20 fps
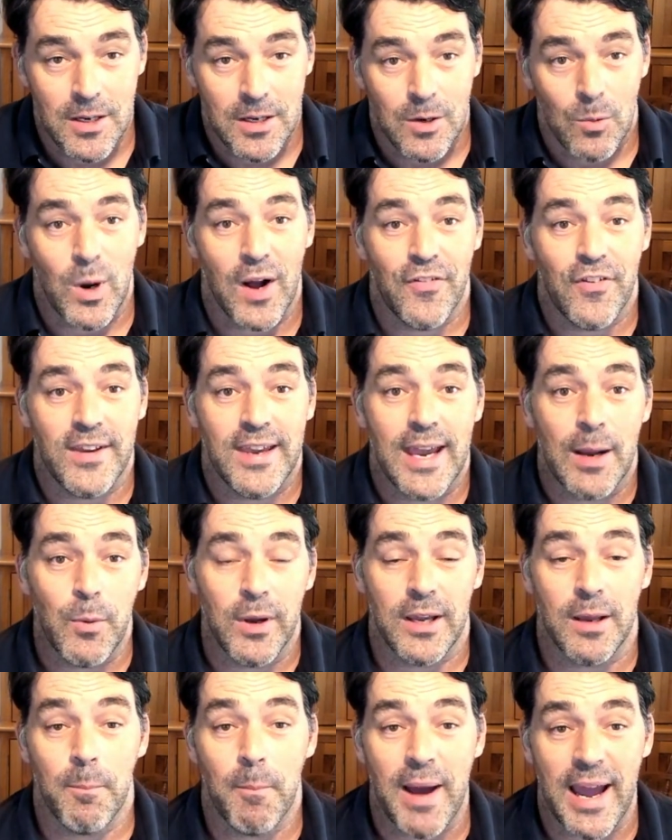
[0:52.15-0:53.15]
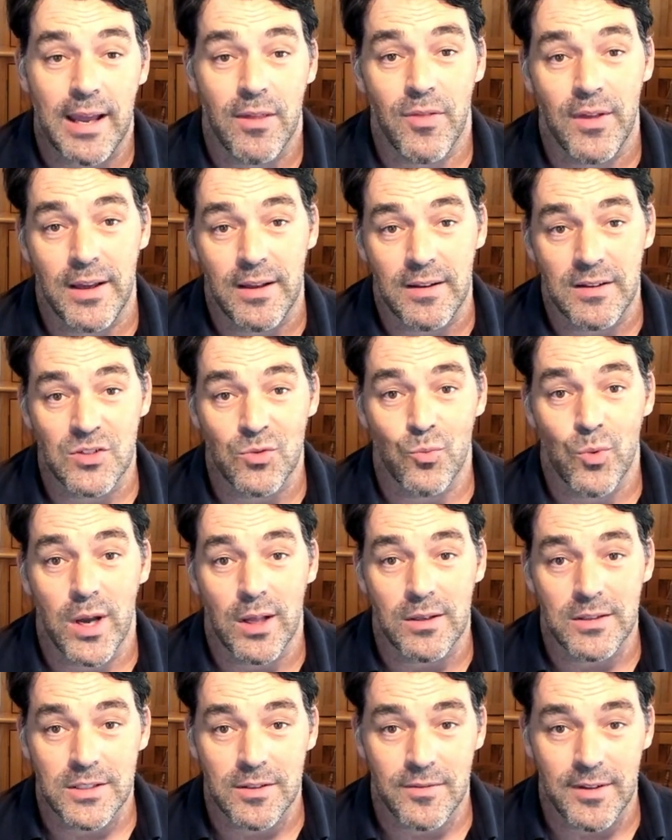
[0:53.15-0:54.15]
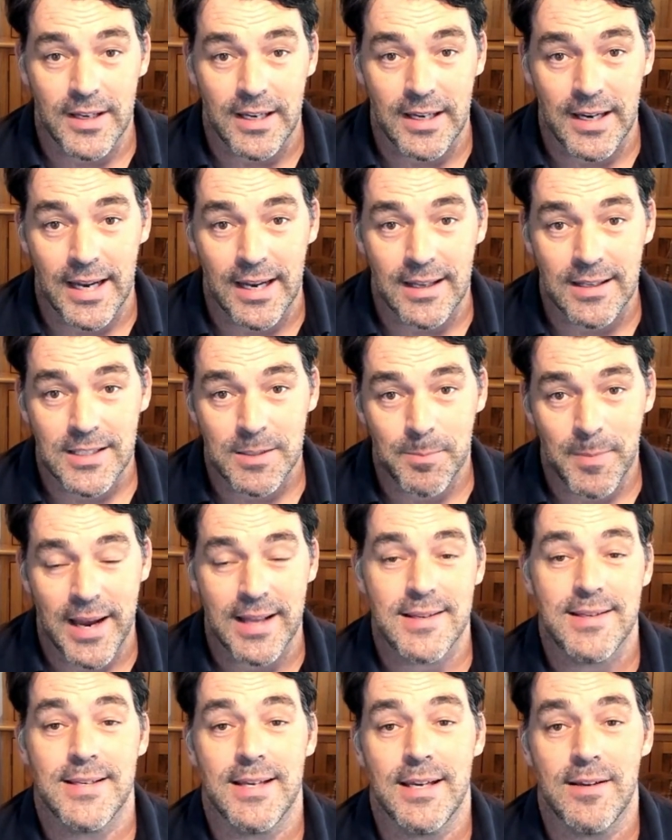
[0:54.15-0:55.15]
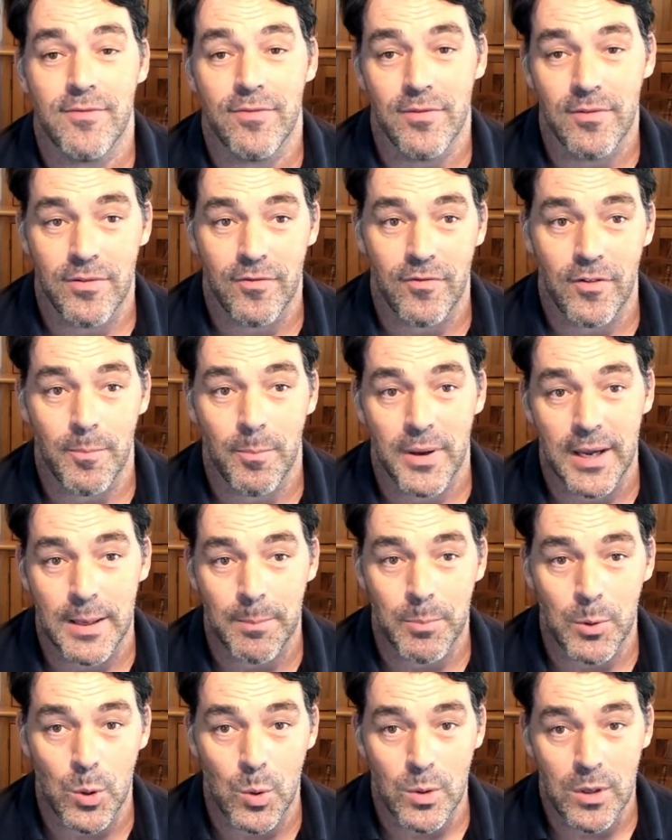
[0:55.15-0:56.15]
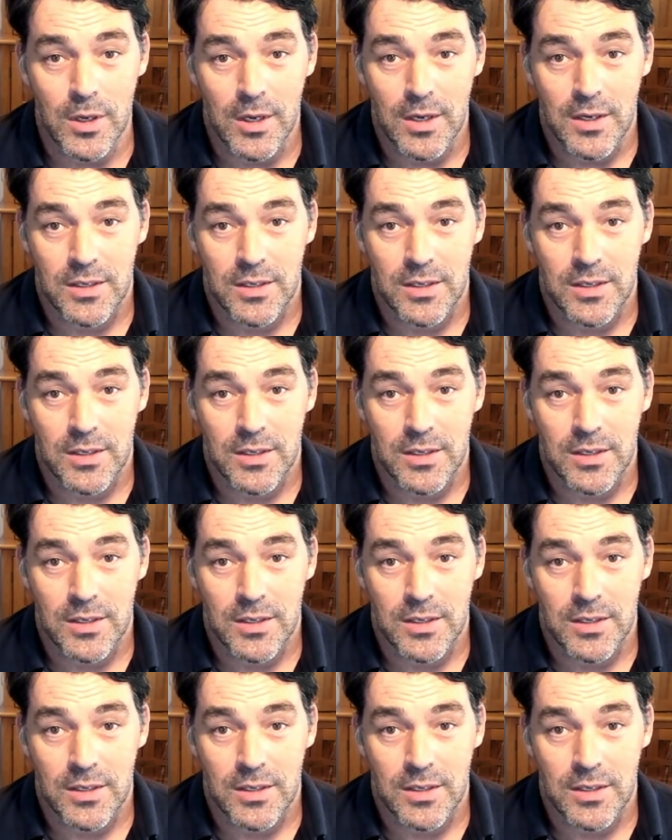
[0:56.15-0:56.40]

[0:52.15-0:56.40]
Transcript: once again we can make things relatively inexpensive for people.